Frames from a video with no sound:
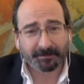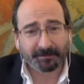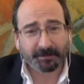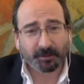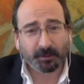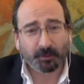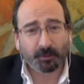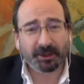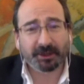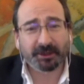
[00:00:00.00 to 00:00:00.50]

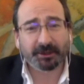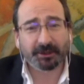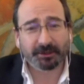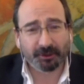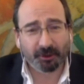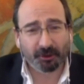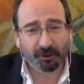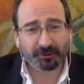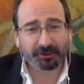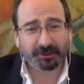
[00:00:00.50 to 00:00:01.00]
We
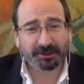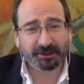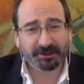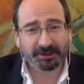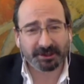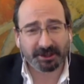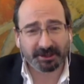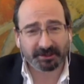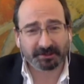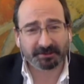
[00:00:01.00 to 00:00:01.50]
cannot
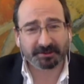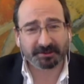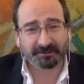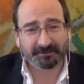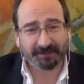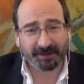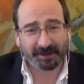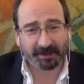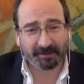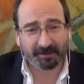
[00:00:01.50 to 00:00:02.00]
continue to
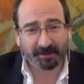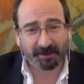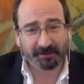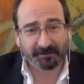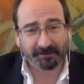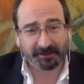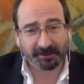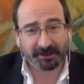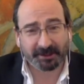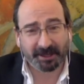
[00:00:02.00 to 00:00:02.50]
develop over
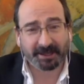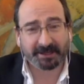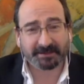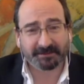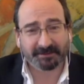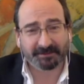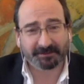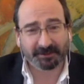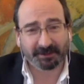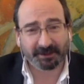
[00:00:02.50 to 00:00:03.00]
the next
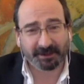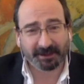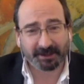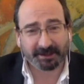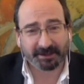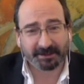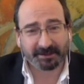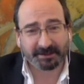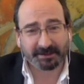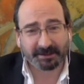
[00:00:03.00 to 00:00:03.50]
fifty
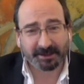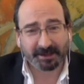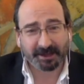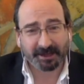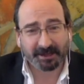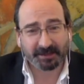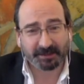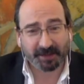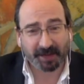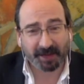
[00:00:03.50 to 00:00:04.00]
years
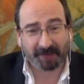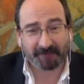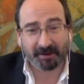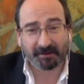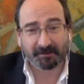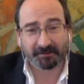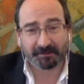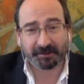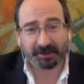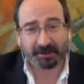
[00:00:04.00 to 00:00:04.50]
as we have
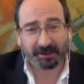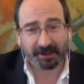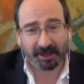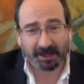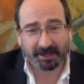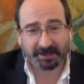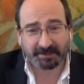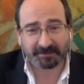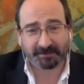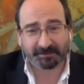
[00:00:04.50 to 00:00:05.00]
over the
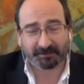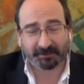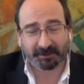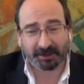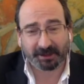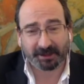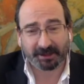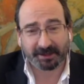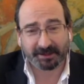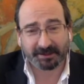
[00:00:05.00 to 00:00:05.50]
last fifty
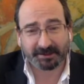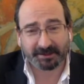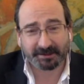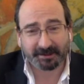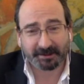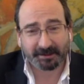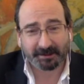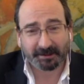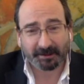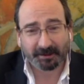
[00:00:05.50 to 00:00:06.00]
years
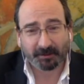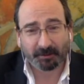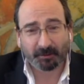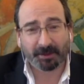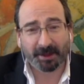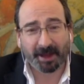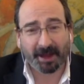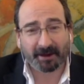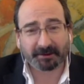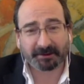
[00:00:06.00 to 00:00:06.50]

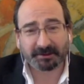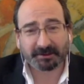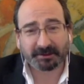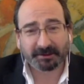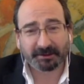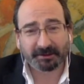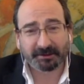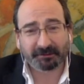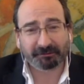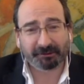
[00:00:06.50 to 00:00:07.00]
without
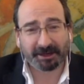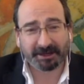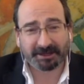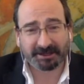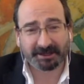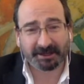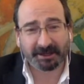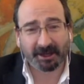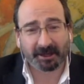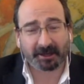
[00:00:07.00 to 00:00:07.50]

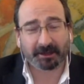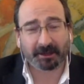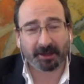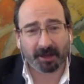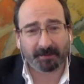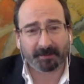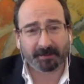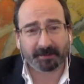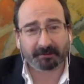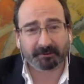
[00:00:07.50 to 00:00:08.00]
creating a
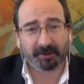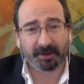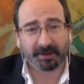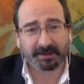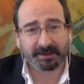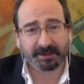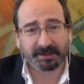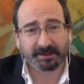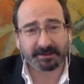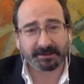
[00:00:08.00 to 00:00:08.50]
climate
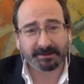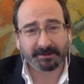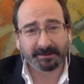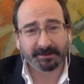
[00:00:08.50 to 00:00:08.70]
crisis.